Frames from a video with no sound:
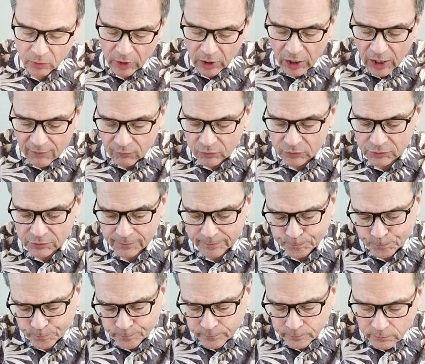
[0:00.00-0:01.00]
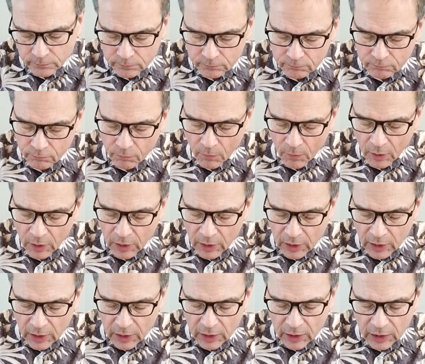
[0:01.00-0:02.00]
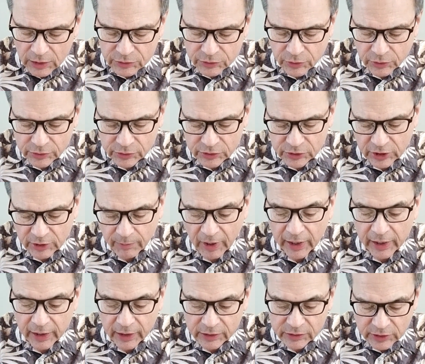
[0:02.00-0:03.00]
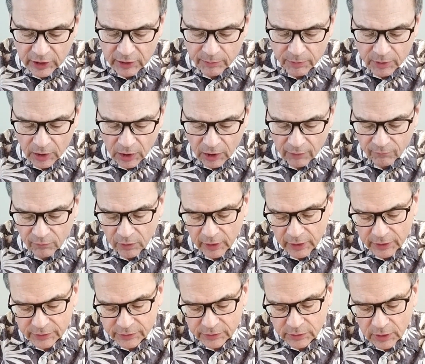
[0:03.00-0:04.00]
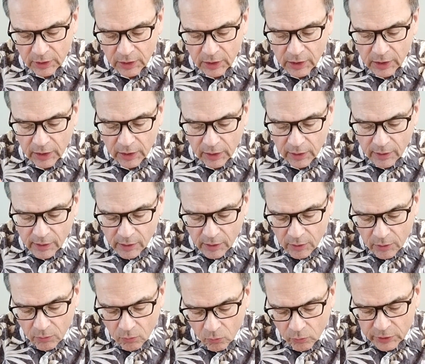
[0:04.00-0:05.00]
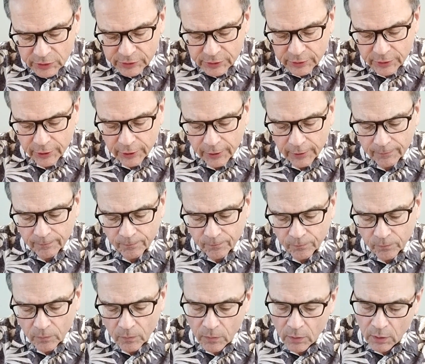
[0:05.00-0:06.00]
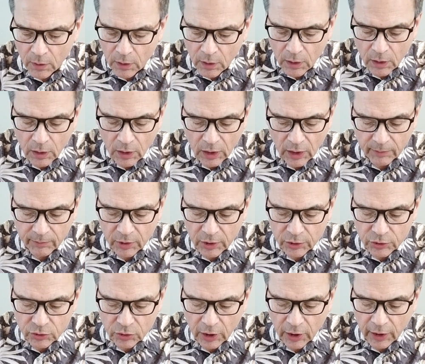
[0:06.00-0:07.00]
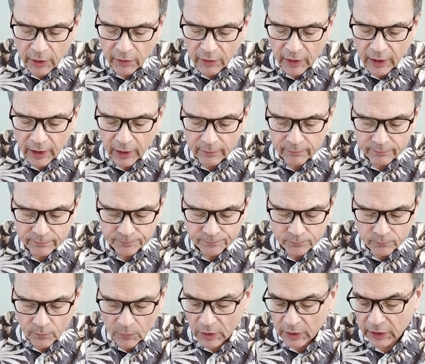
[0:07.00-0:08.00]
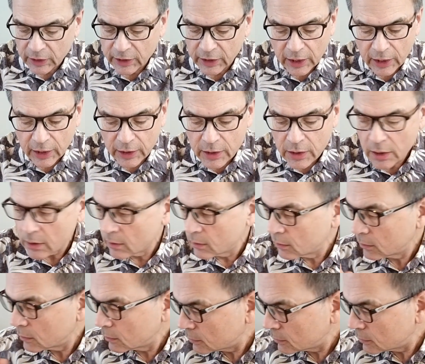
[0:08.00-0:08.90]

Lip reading: 3 levels. As you can see, my excitement level has risen here. I'm going to try that again.